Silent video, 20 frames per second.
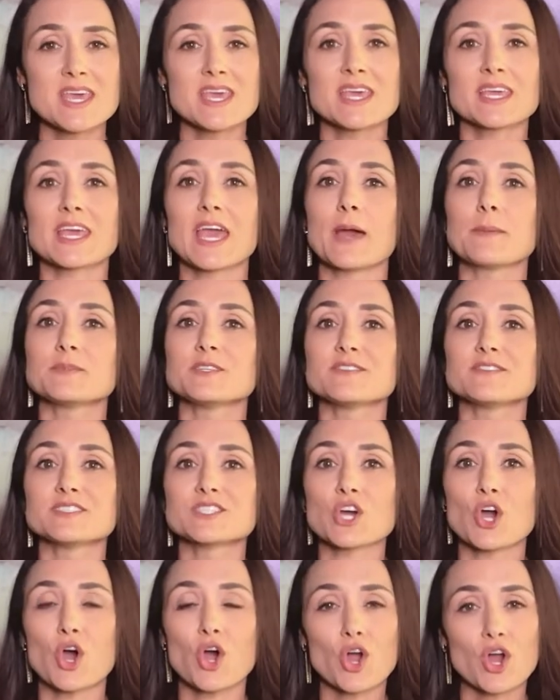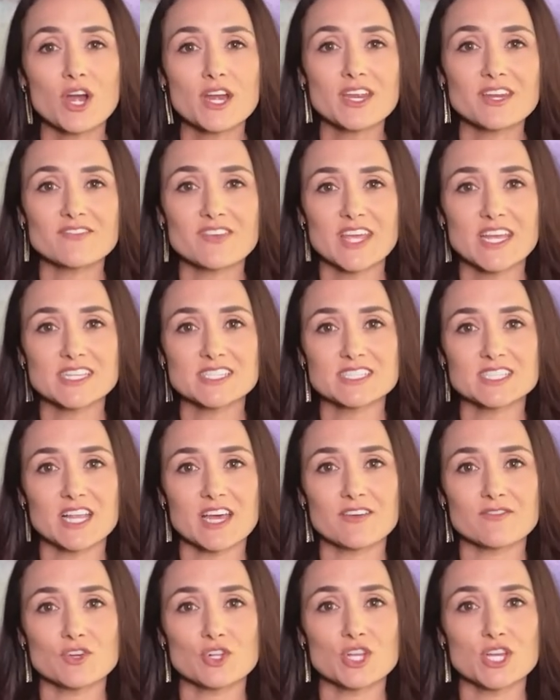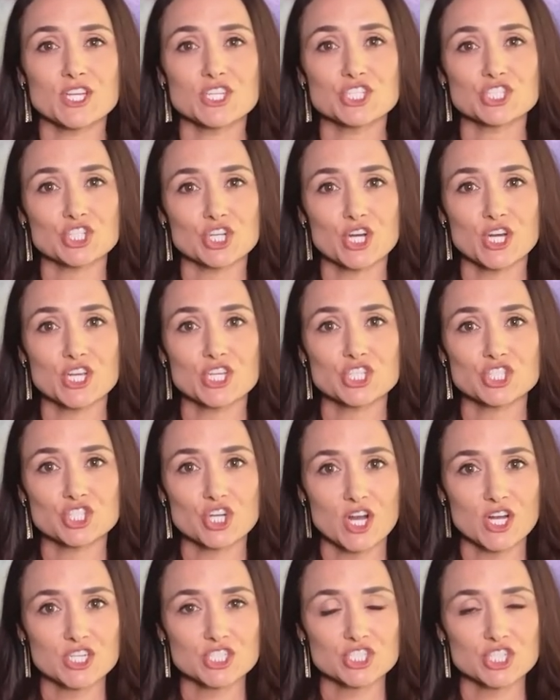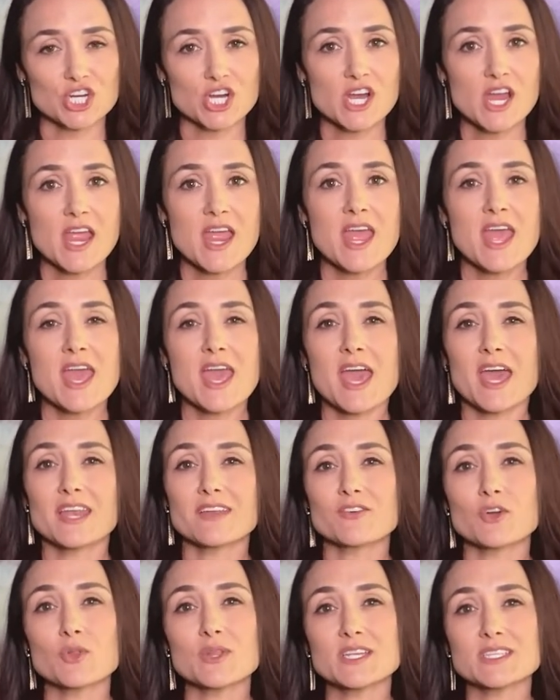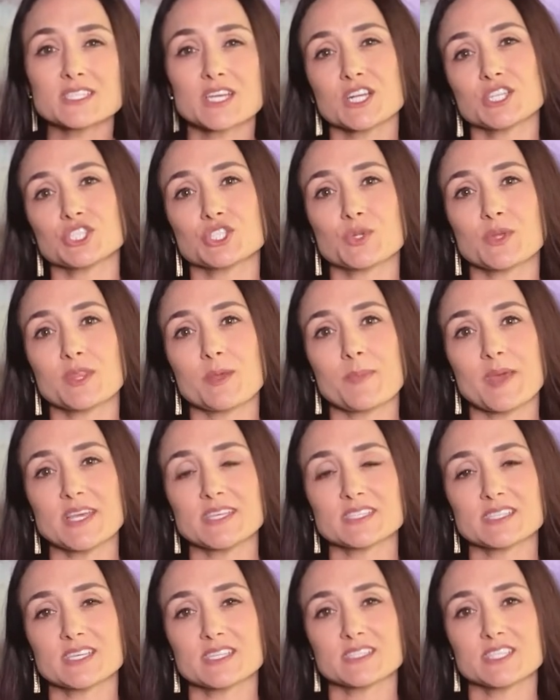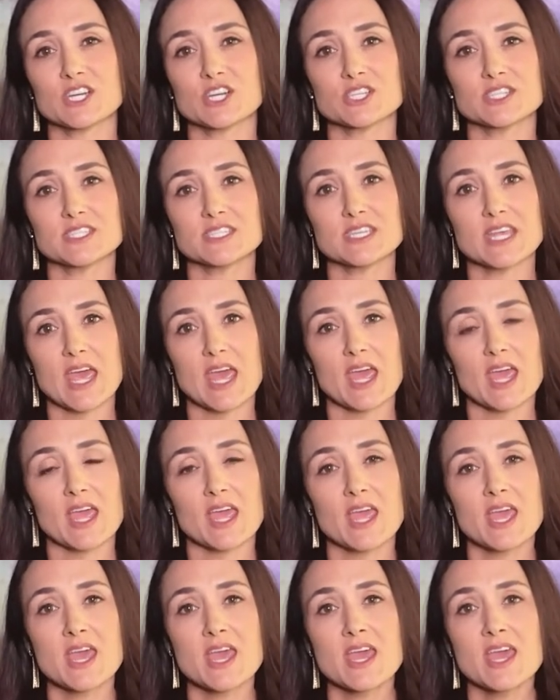Captives are an advanced level insuring structure, and I've only touched on the basics here today.